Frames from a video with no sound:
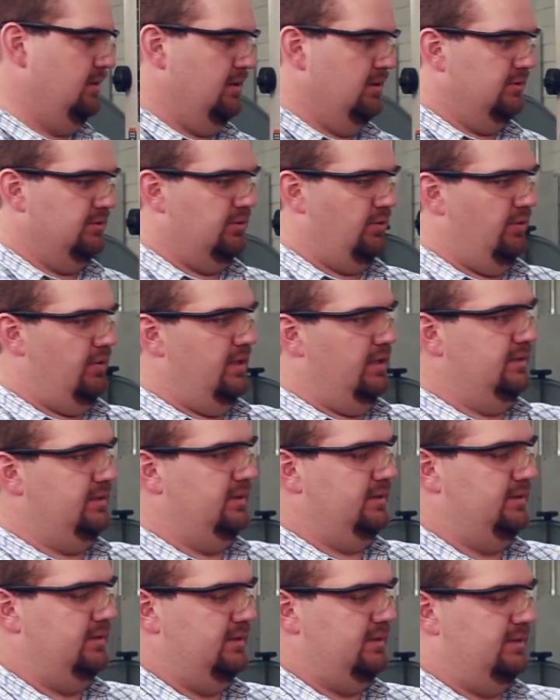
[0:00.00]
So this
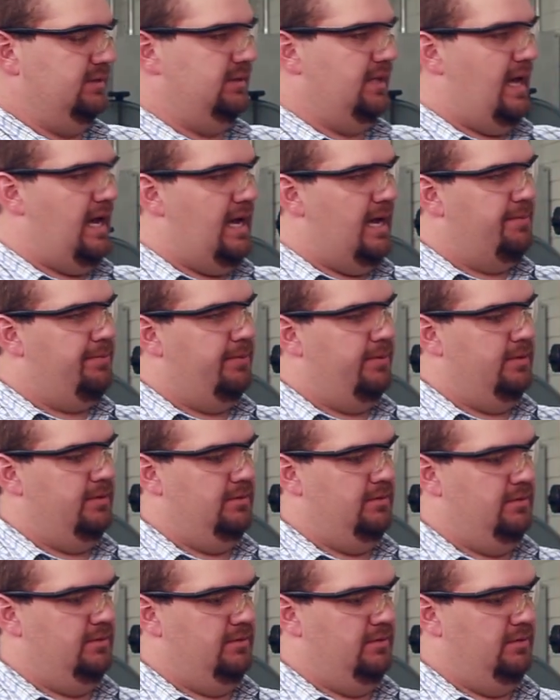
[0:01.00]
is a stop,
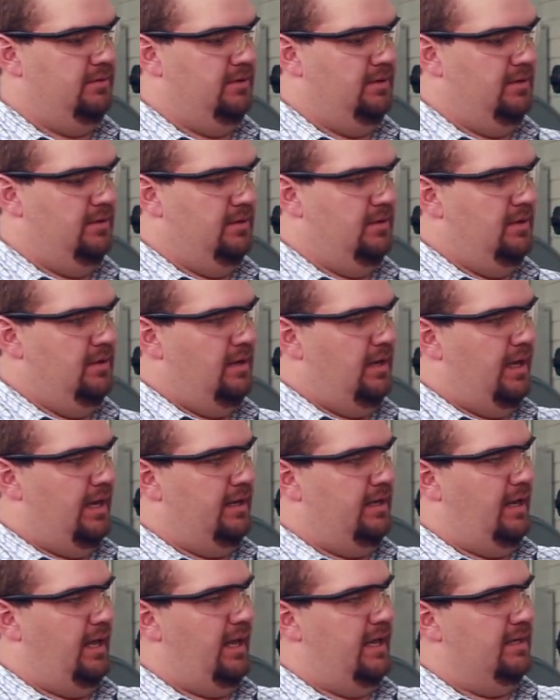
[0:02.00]

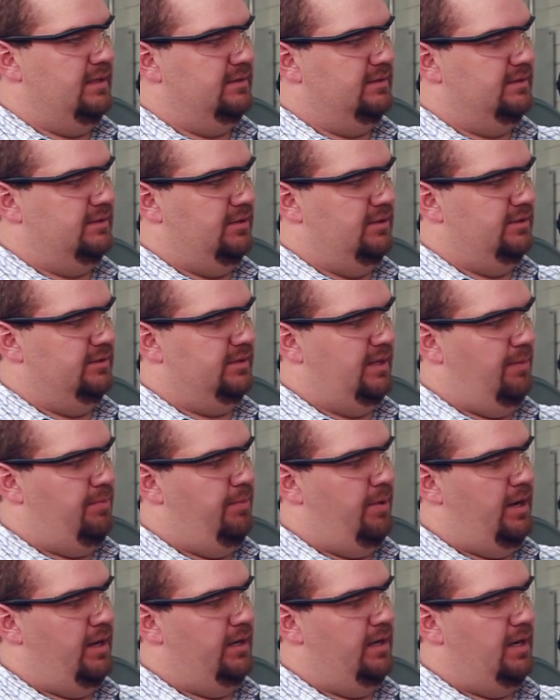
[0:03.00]
and as there's a
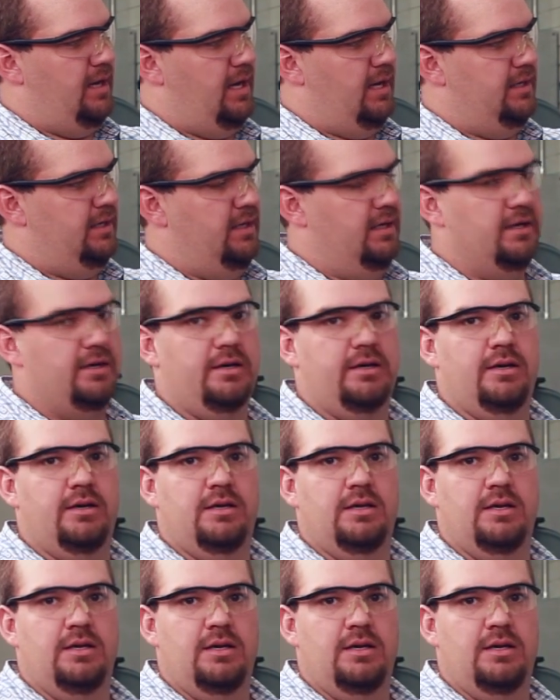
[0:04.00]
button on here,